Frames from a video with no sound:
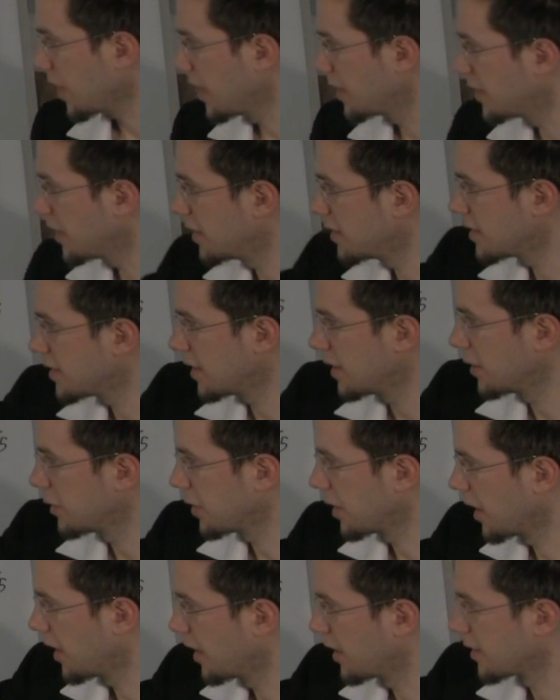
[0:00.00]
and then say
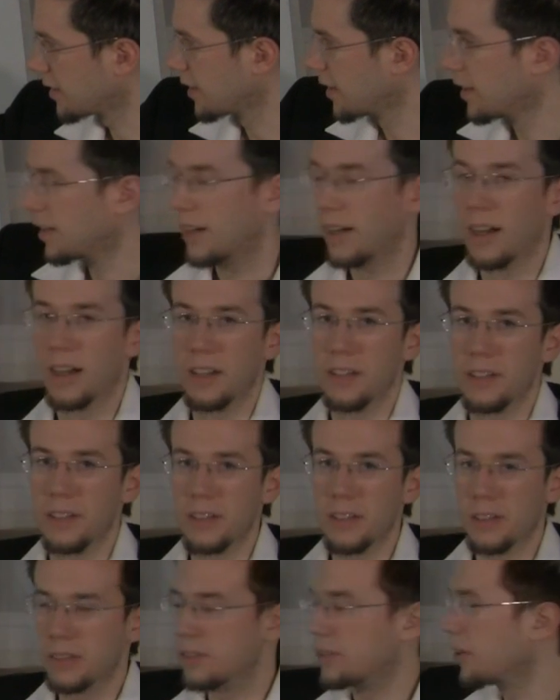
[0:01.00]
you got a
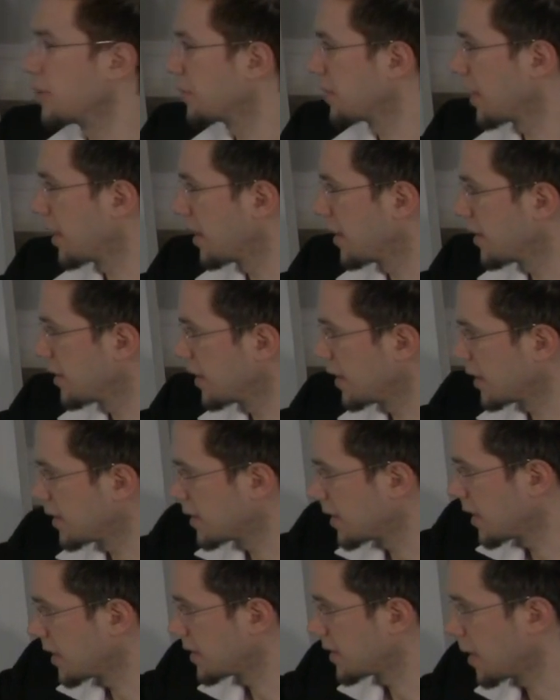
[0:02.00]
little note error,
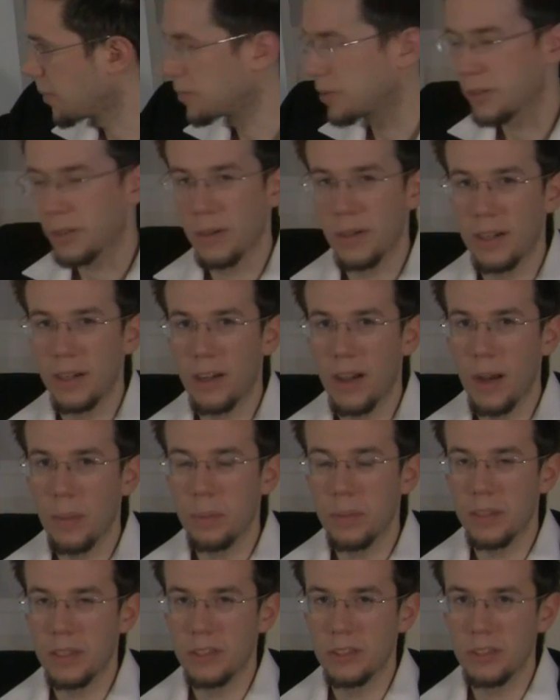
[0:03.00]
like say a stem was going
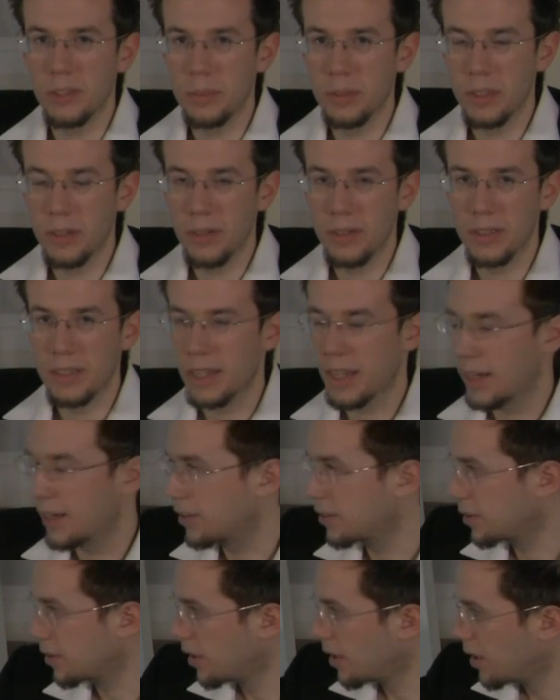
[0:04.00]
up and it should be going
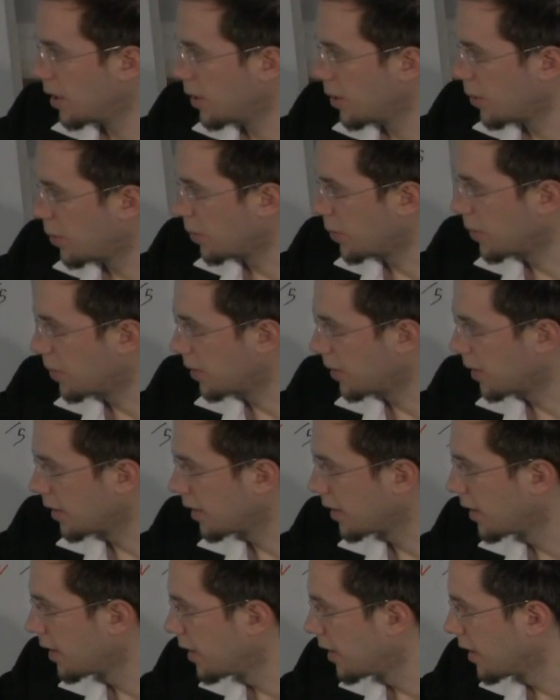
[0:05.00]
down,
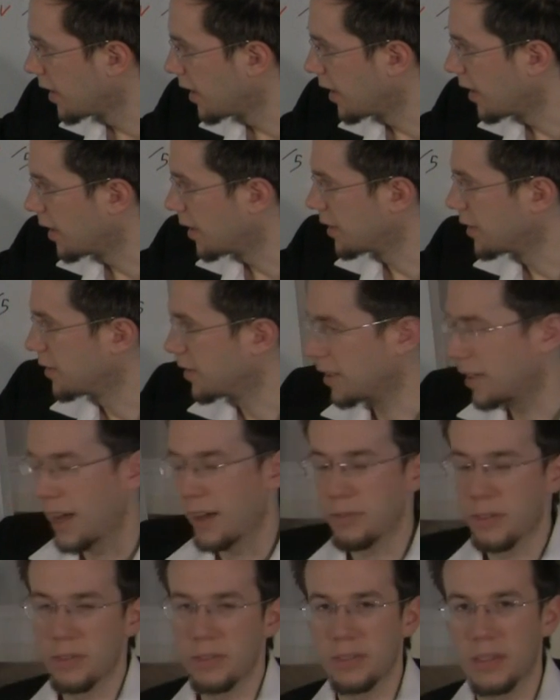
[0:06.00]
or you didn't
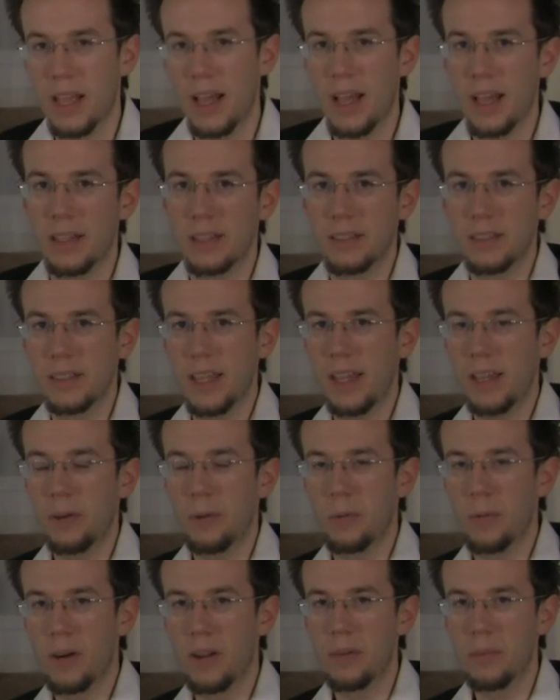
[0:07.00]
have a flat,
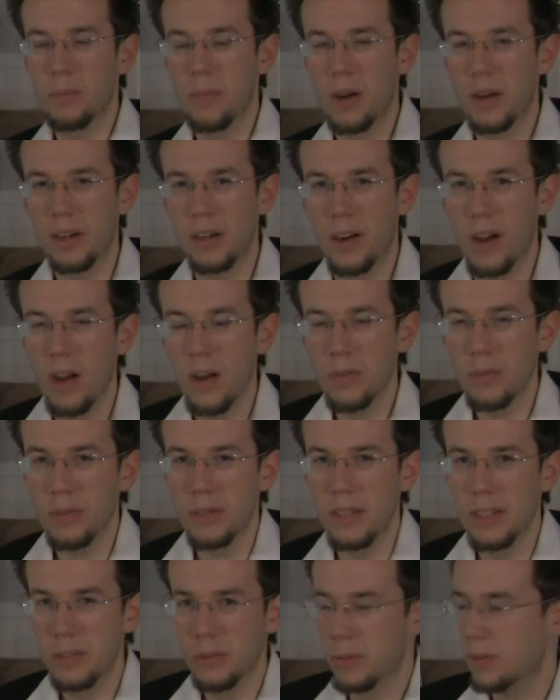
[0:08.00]
take 1 mark off
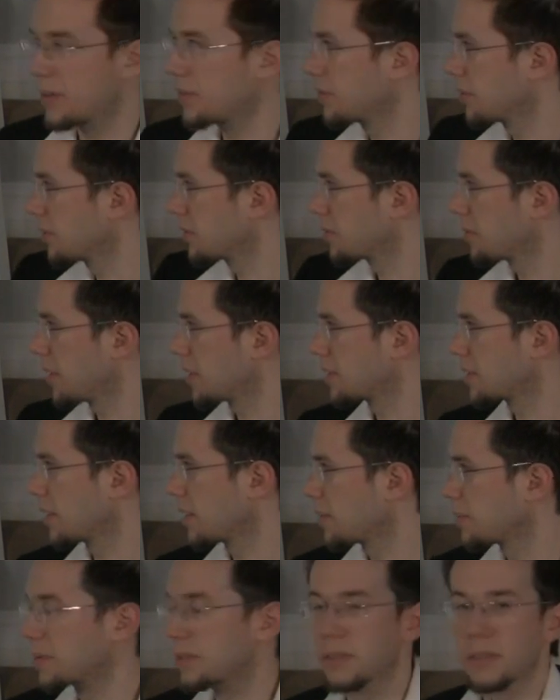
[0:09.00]
for each one of those mess
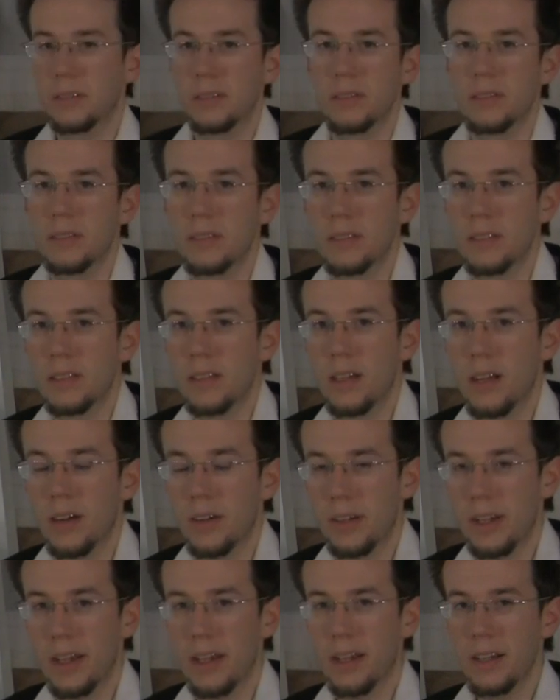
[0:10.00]
ups.
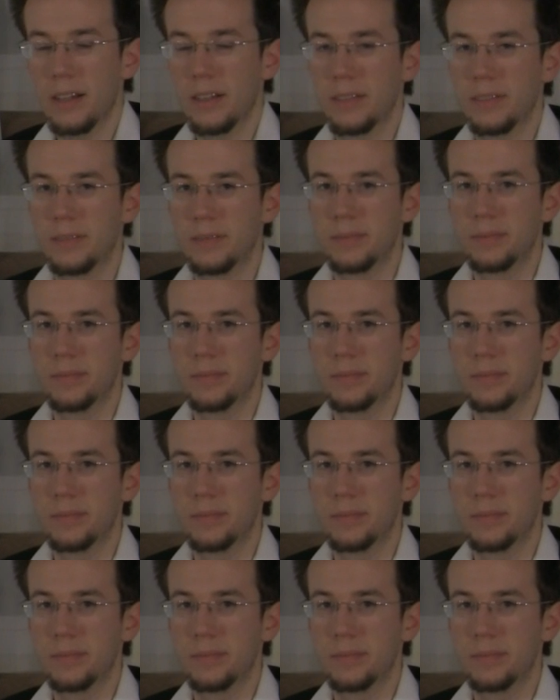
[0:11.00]
Okay?